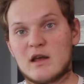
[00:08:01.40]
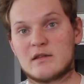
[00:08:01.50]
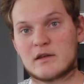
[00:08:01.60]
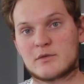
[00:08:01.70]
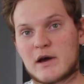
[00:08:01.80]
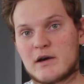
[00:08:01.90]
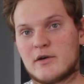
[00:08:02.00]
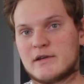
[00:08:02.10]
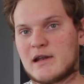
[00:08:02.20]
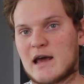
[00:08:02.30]
That's why I
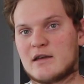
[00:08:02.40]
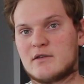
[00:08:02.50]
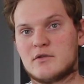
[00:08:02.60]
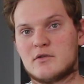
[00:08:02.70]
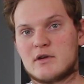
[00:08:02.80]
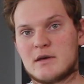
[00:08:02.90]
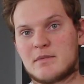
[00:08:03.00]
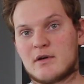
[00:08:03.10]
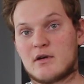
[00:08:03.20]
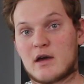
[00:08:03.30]
always like to
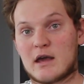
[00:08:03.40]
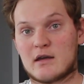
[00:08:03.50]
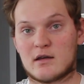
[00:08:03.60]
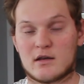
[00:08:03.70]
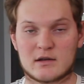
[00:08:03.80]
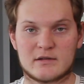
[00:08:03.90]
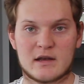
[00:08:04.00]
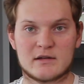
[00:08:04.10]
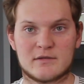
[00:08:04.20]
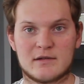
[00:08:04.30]
keep an
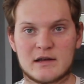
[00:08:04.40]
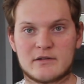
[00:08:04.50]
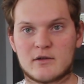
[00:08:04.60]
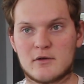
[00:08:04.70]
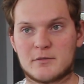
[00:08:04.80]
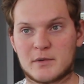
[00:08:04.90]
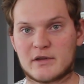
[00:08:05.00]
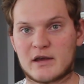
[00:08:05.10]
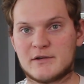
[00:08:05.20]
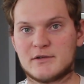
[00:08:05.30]
extensive list of
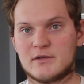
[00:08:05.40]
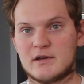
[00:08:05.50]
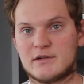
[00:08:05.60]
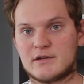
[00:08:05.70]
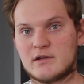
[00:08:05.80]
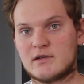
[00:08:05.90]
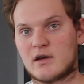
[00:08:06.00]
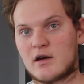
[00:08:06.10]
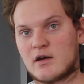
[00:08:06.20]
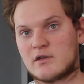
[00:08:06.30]
potential niches,
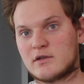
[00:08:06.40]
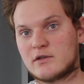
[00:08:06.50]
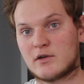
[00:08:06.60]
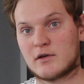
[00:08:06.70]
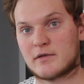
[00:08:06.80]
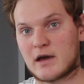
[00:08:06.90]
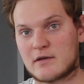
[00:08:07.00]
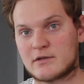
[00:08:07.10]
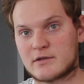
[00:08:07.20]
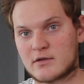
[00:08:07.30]
just so if I
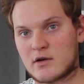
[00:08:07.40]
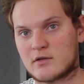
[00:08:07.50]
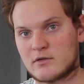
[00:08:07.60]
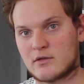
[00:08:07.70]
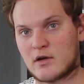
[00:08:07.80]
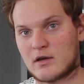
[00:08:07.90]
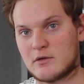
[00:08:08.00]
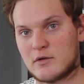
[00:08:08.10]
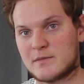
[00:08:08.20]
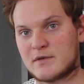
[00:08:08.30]
ever start a
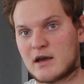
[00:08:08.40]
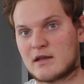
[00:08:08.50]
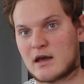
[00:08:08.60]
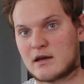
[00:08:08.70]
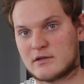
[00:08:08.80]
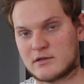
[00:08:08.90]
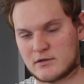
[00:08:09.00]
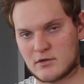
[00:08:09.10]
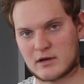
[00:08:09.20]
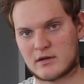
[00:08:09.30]
new website, I can
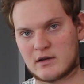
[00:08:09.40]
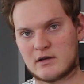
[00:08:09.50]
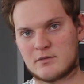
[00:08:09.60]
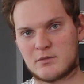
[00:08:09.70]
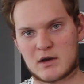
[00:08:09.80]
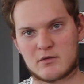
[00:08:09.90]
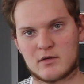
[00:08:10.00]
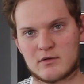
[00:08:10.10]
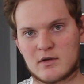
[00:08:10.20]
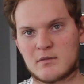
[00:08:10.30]
just look at the niche, pick
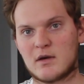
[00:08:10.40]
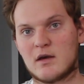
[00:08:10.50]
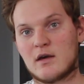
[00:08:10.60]
one of them,